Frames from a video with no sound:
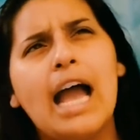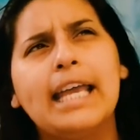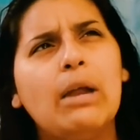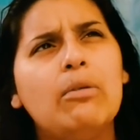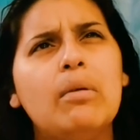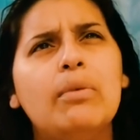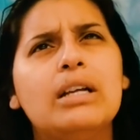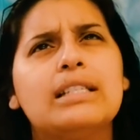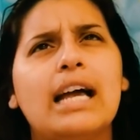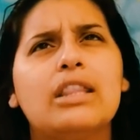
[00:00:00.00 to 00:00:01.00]
can't remember
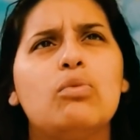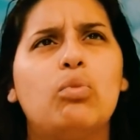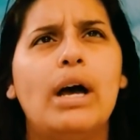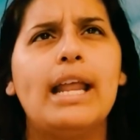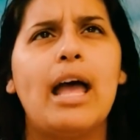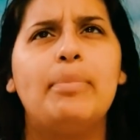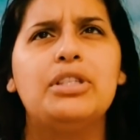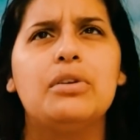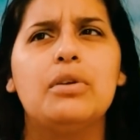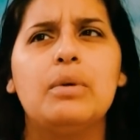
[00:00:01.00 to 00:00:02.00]
exactly what
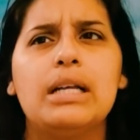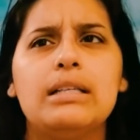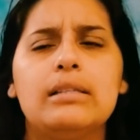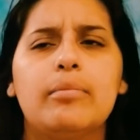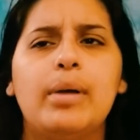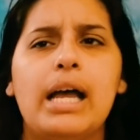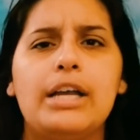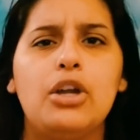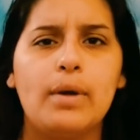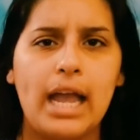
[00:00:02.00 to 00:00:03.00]
episode it was,
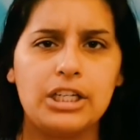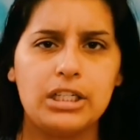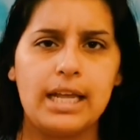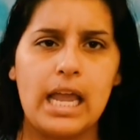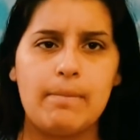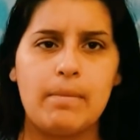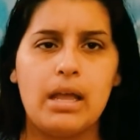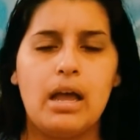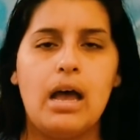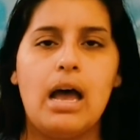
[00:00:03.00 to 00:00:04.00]
but No Catchy Name,
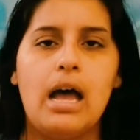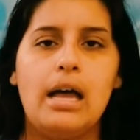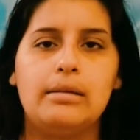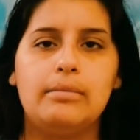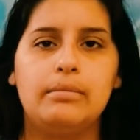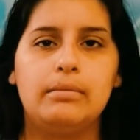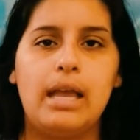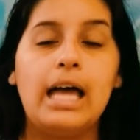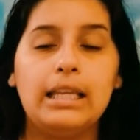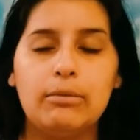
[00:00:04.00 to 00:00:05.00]

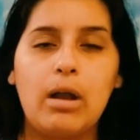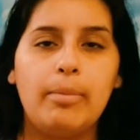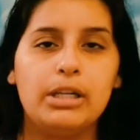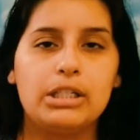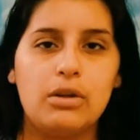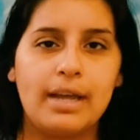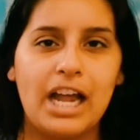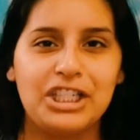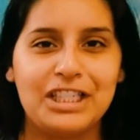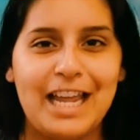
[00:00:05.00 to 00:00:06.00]
Ella Roberts' No
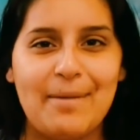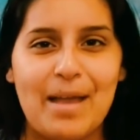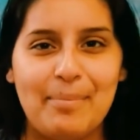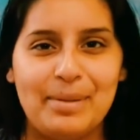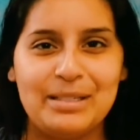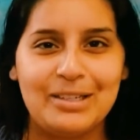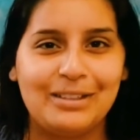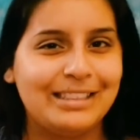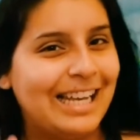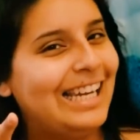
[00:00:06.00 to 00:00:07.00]
Catchy Name
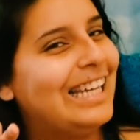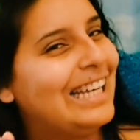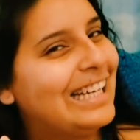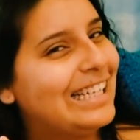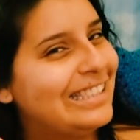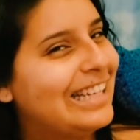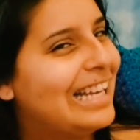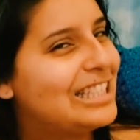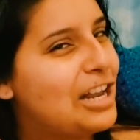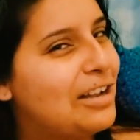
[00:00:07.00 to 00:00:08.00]
episode. Ella,
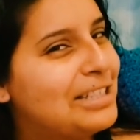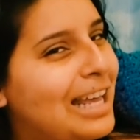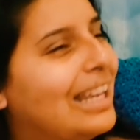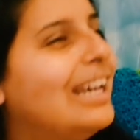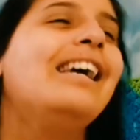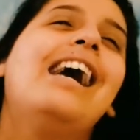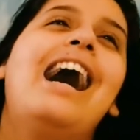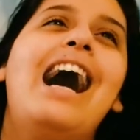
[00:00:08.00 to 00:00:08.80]
shout out to Ella.